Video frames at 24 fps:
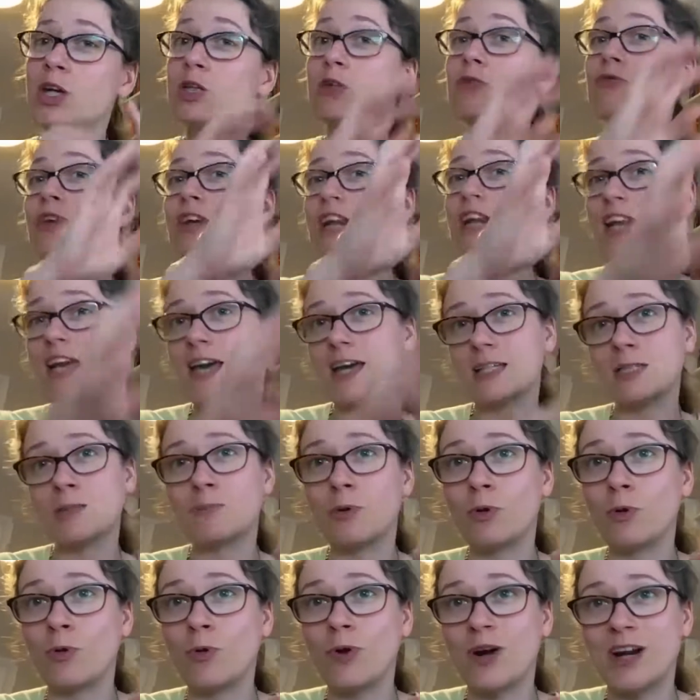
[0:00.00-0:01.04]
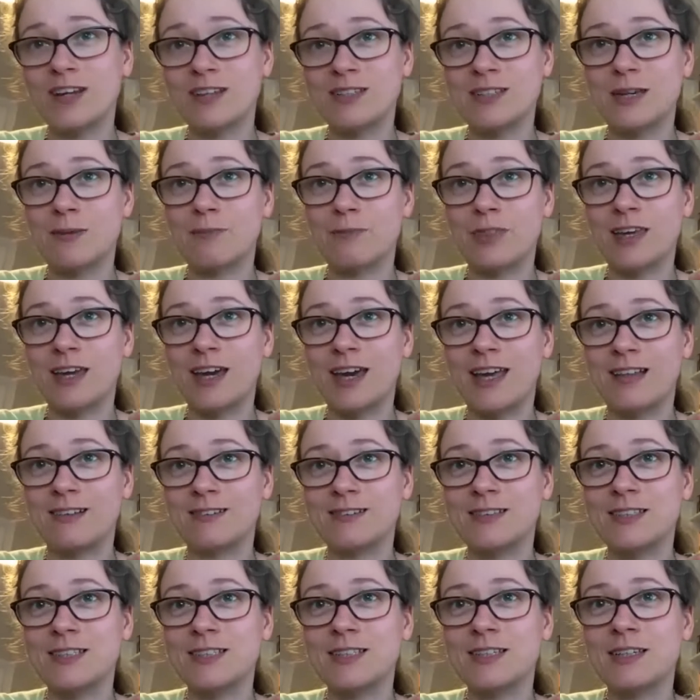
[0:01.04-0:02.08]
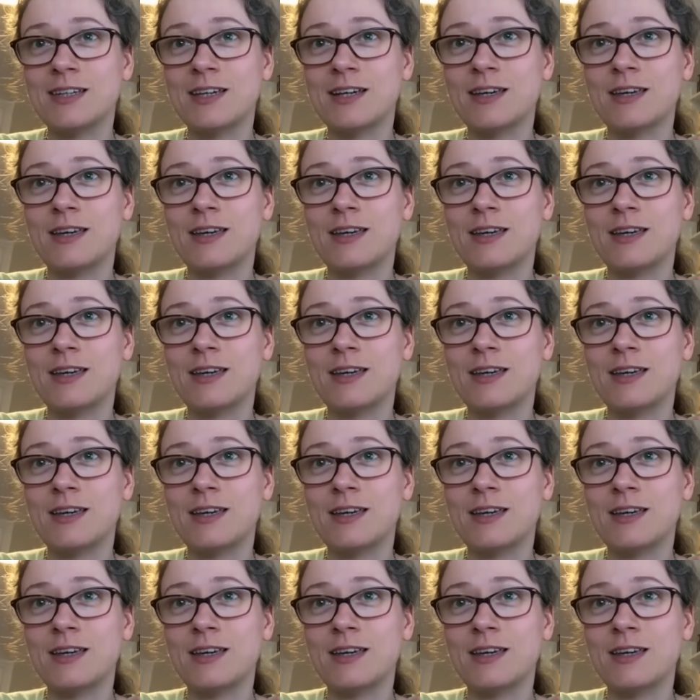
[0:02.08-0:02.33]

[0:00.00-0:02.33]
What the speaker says: to really exploring something else.